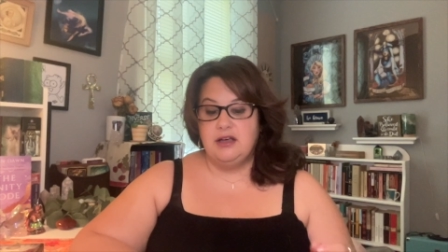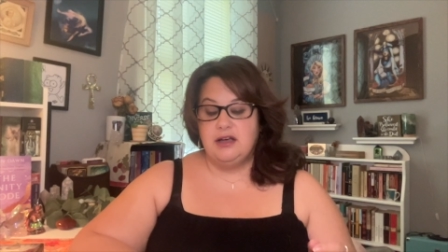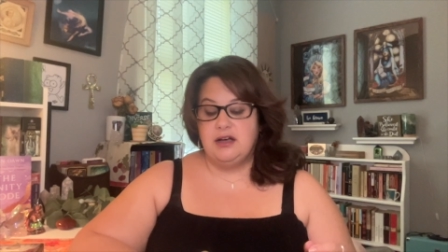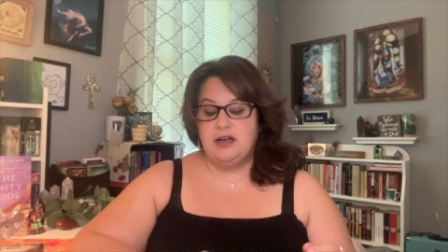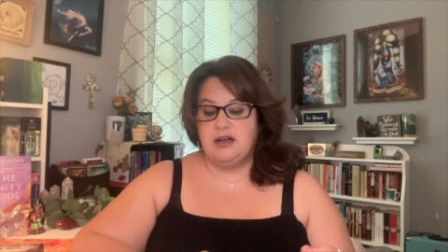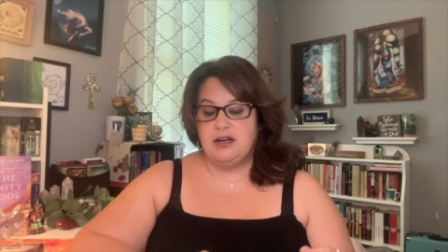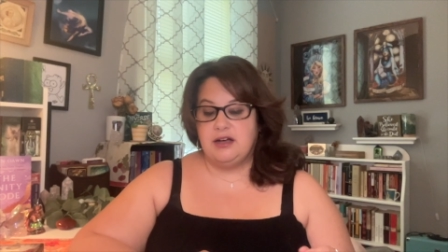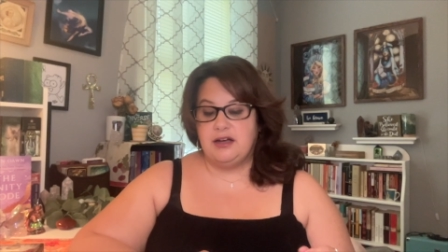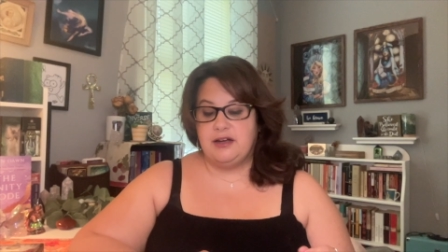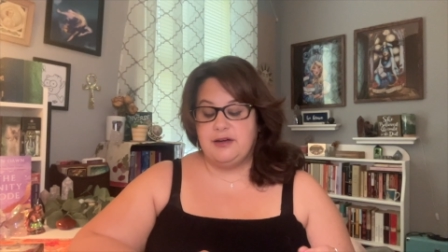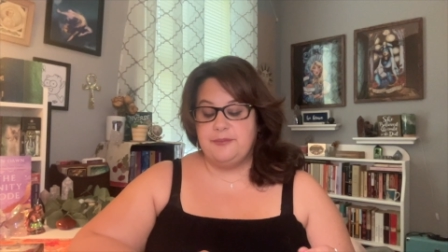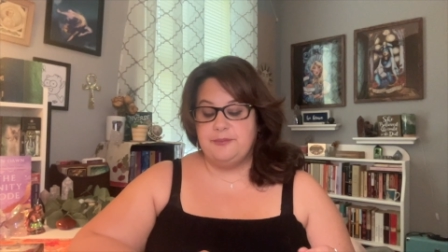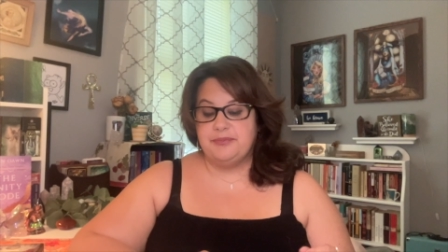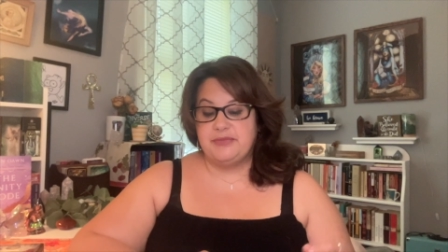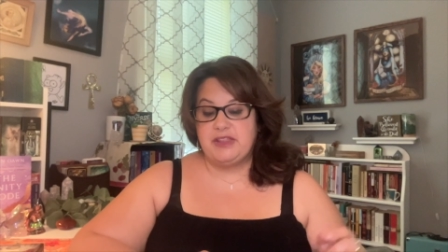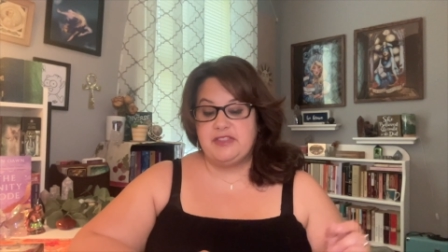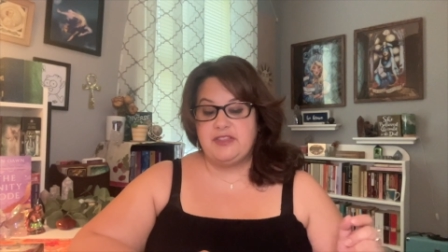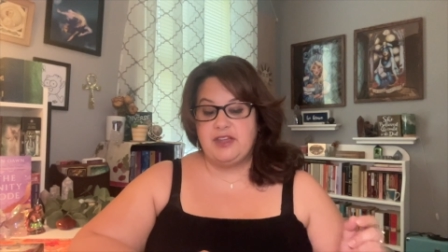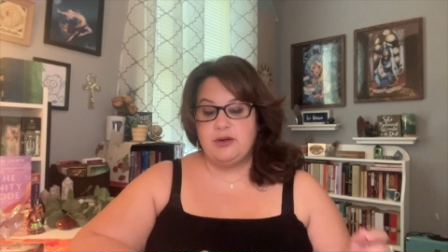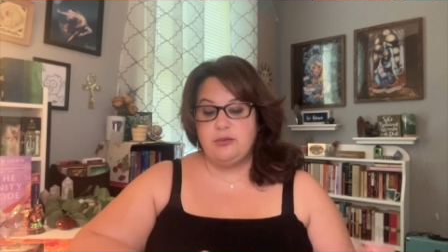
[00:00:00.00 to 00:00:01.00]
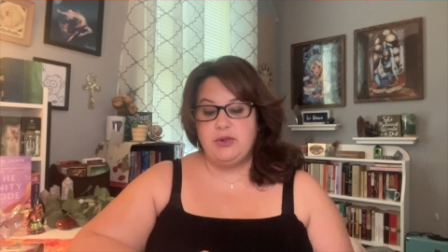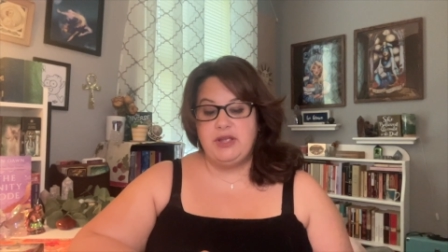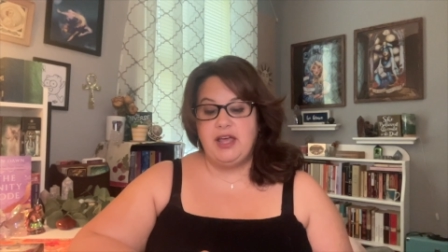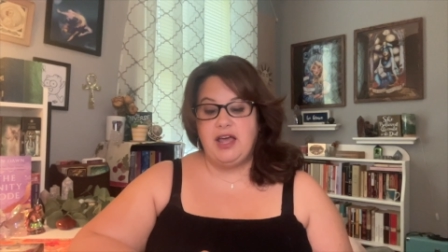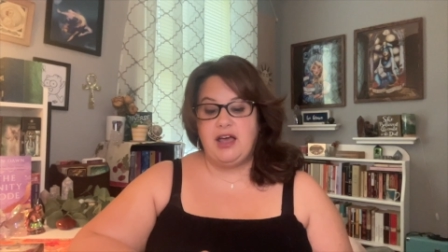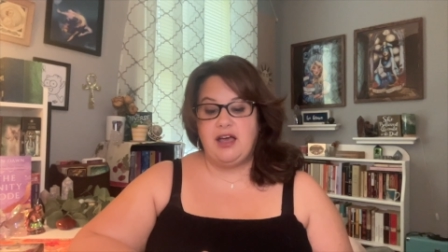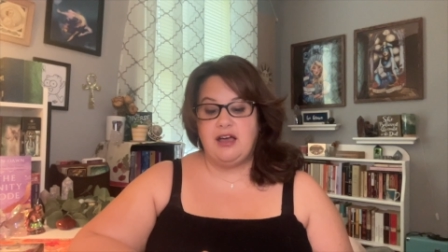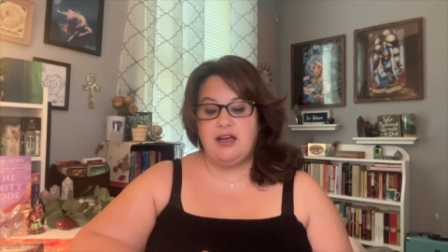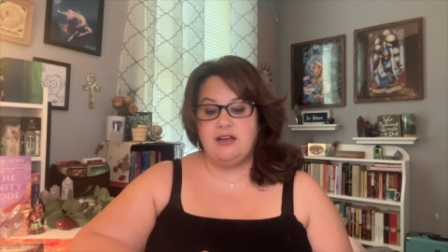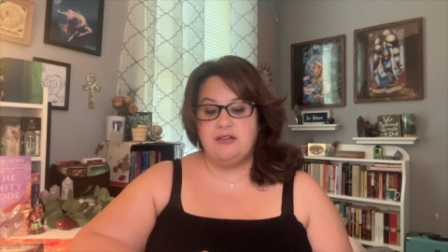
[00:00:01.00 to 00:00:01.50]
Then we
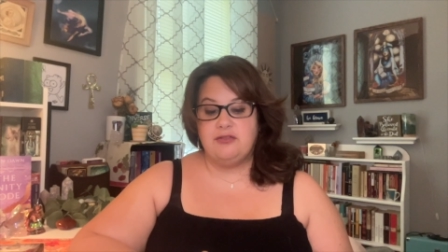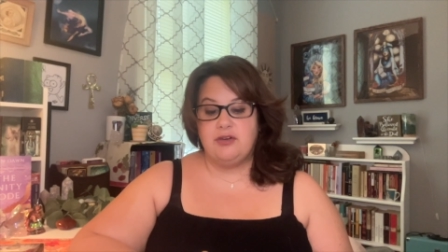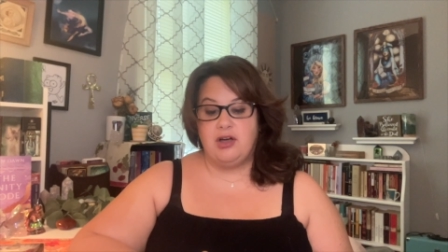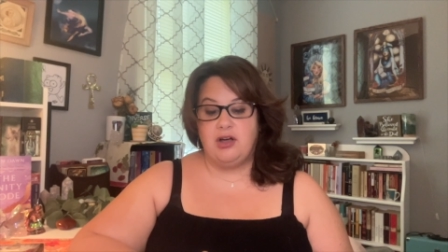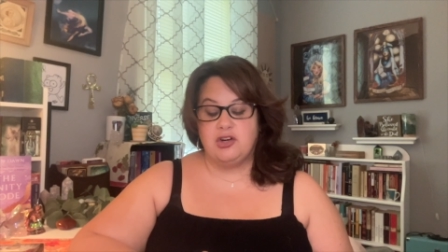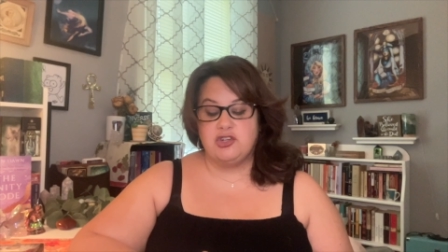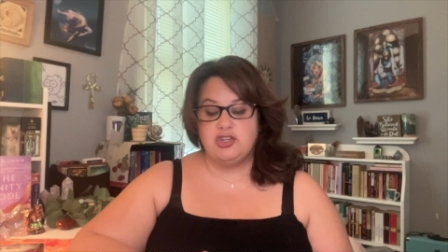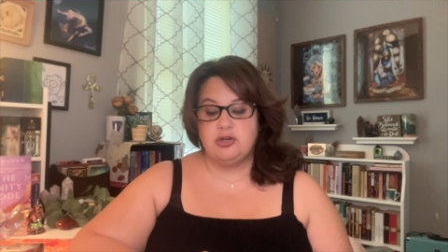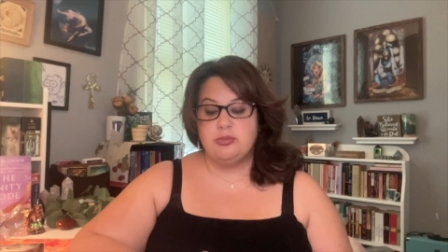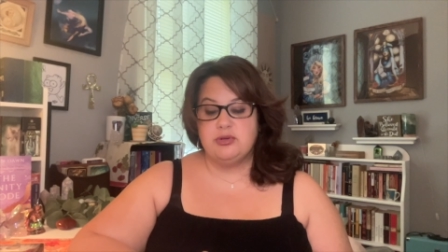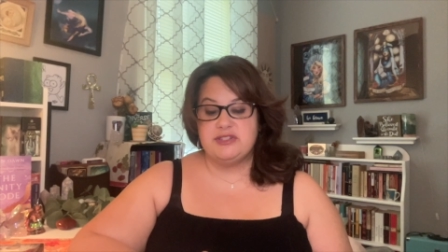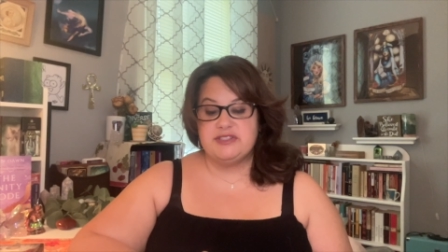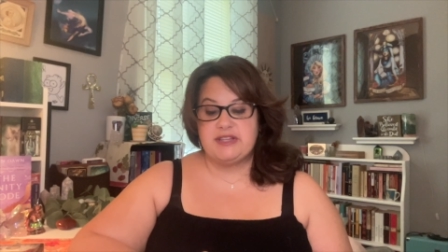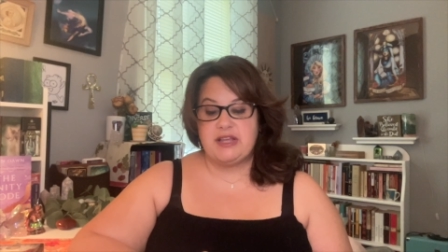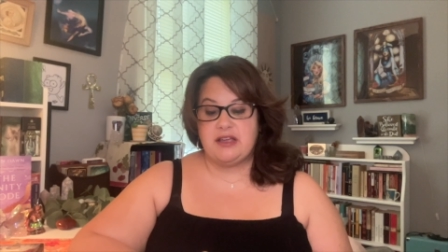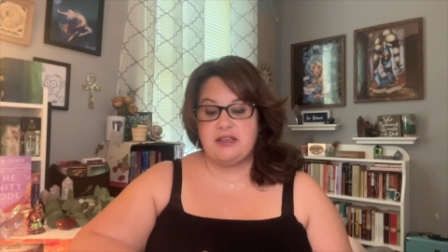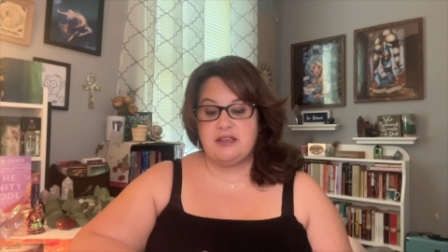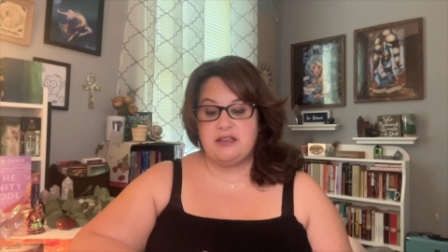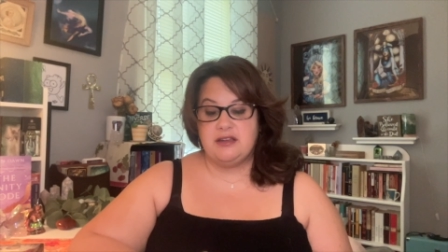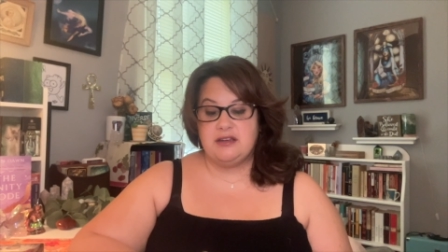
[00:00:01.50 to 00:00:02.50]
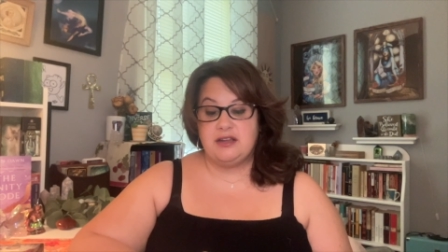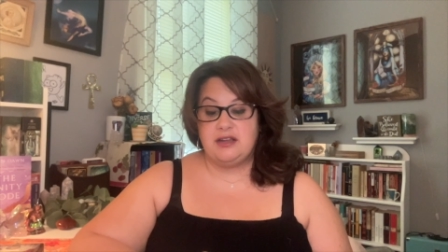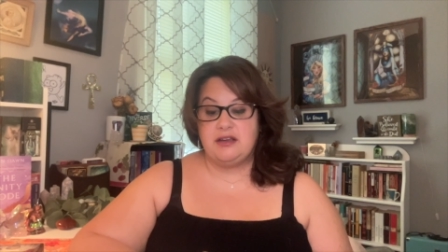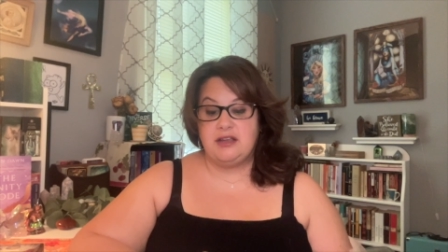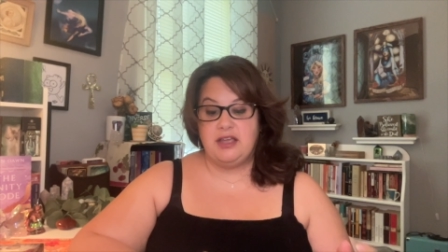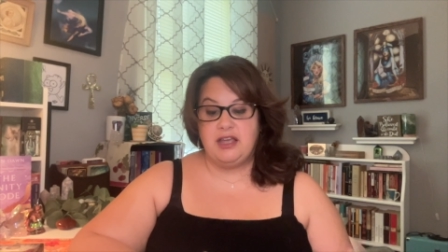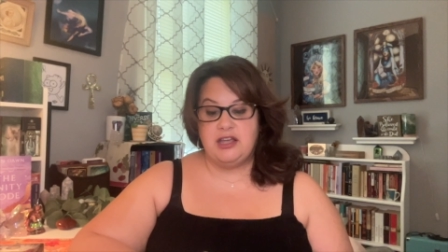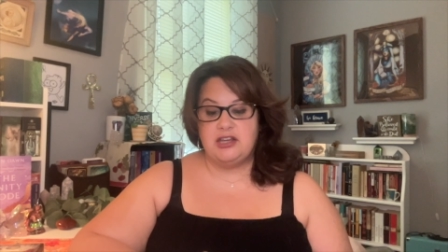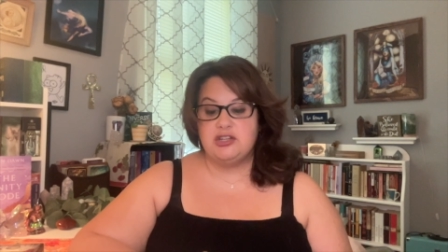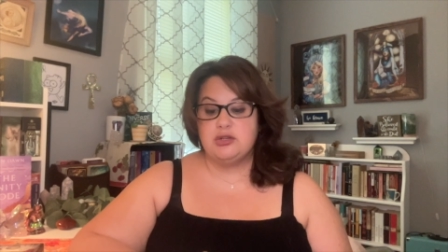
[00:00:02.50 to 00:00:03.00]
have October 2nd,
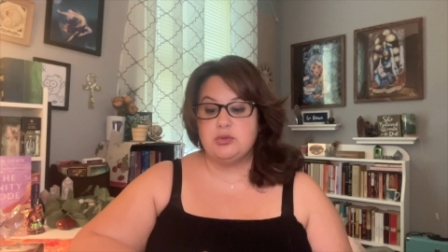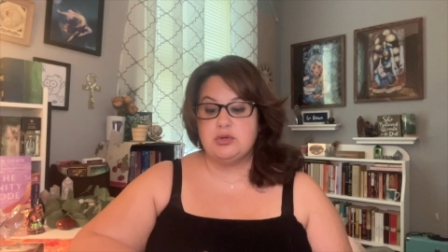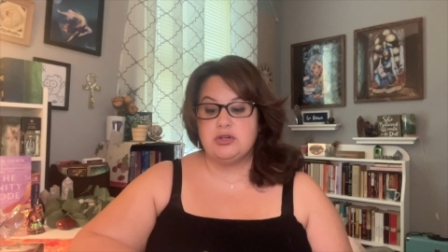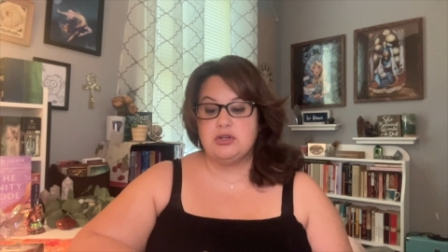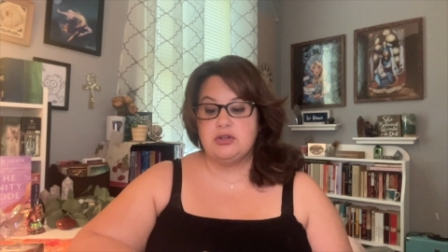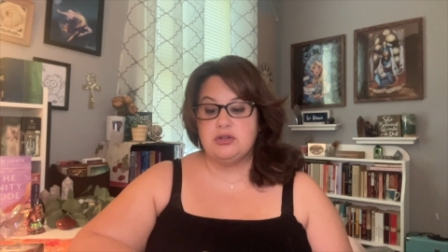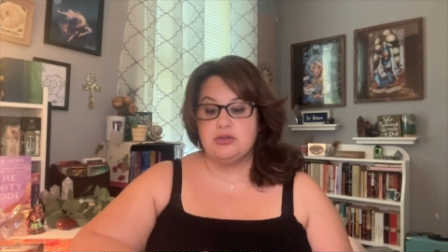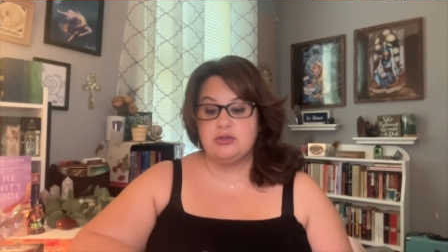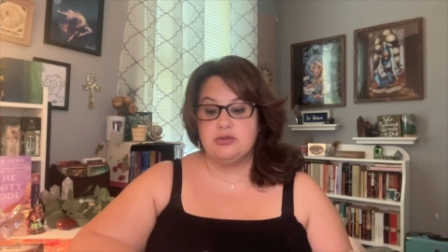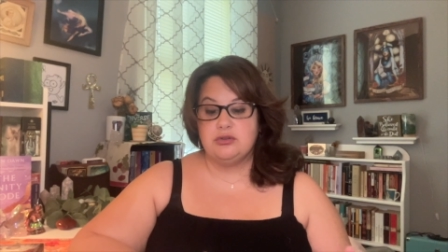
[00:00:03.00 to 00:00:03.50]
an